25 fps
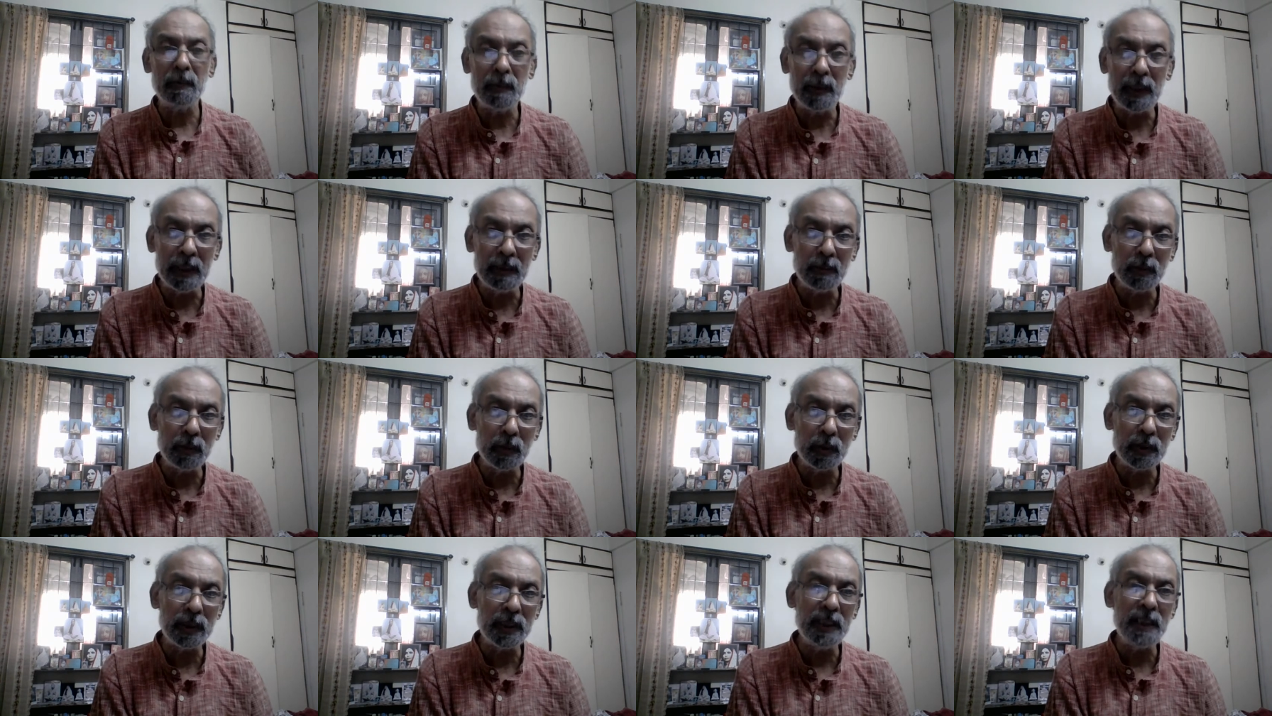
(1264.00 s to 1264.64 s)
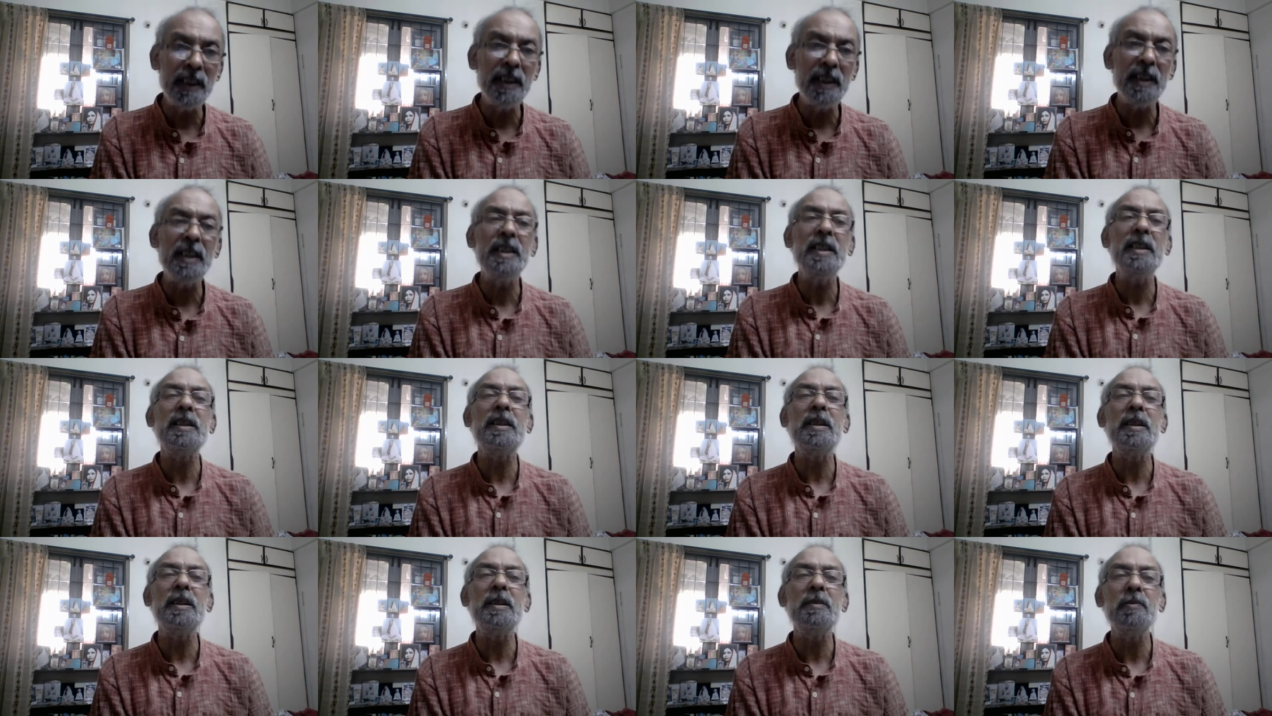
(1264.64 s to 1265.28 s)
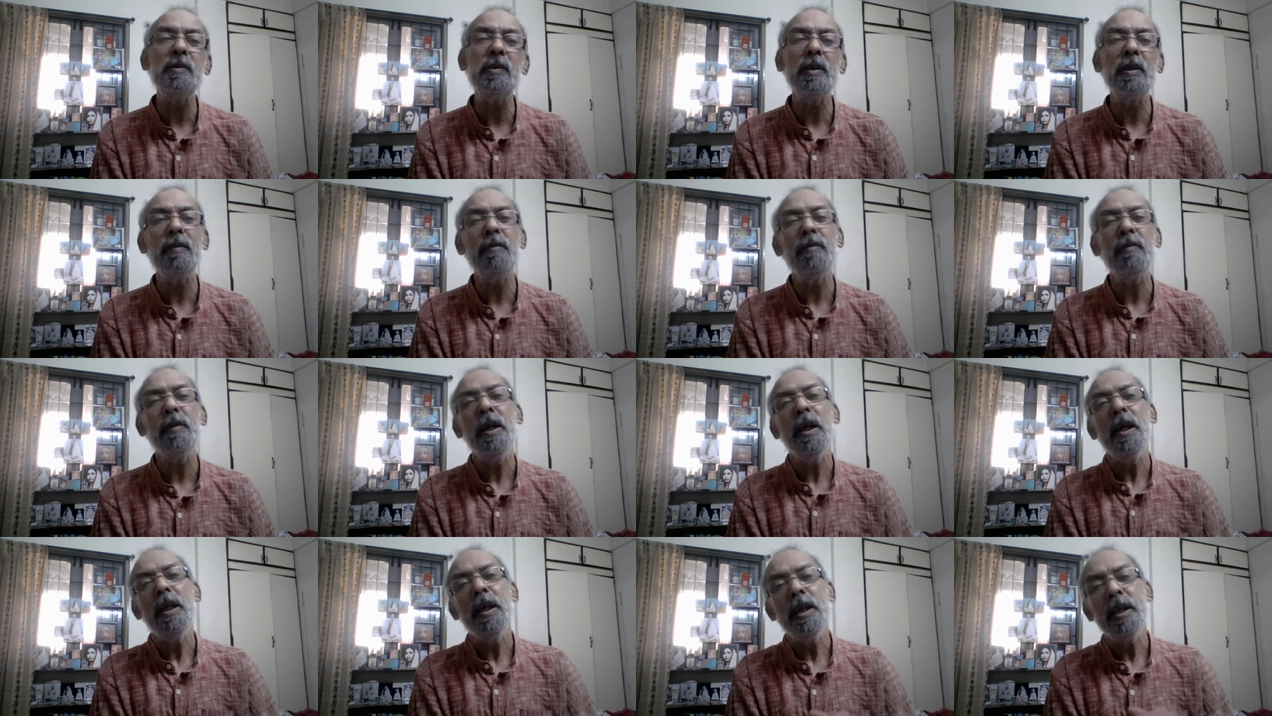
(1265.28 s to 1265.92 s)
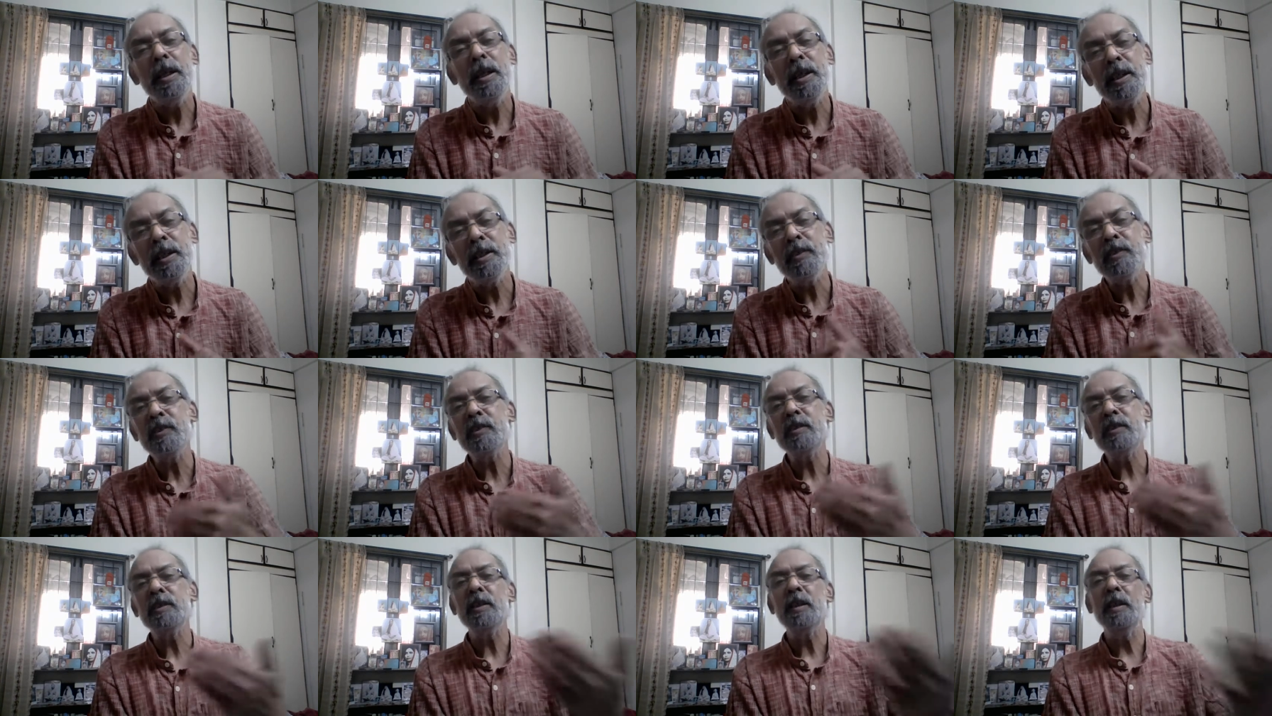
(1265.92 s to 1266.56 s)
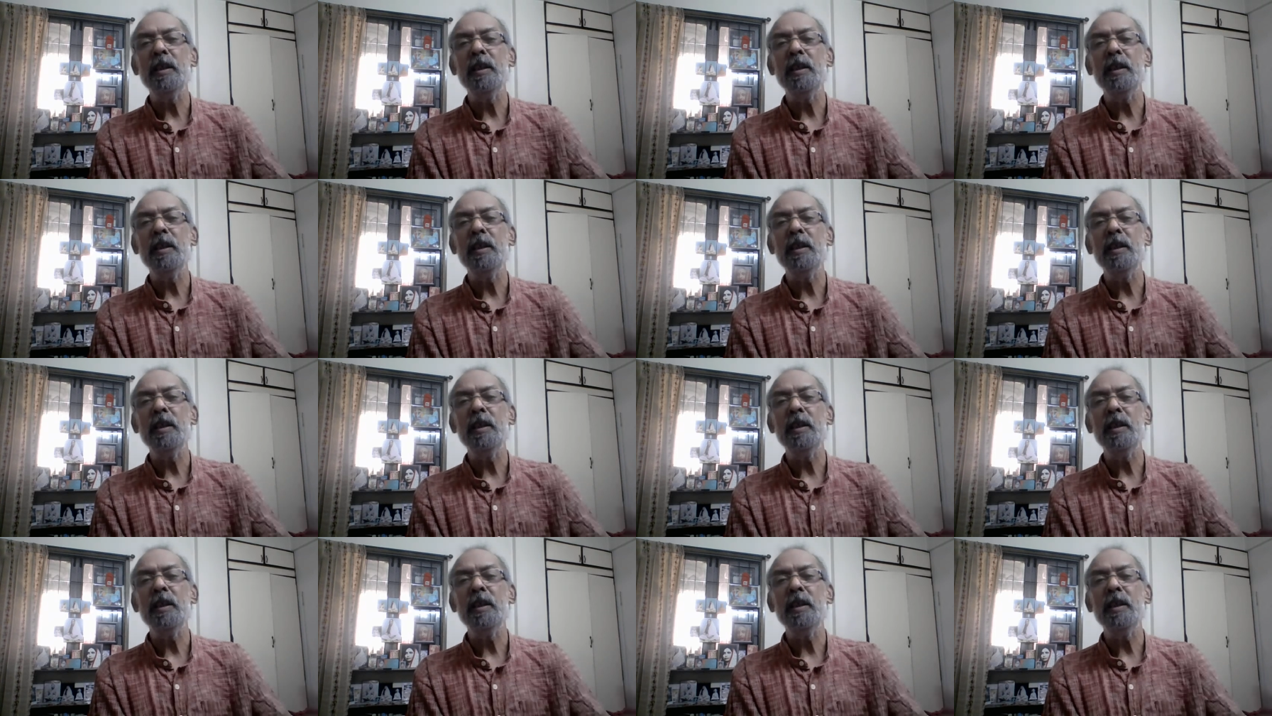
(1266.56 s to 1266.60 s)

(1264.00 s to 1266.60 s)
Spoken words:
a devotee in terms of his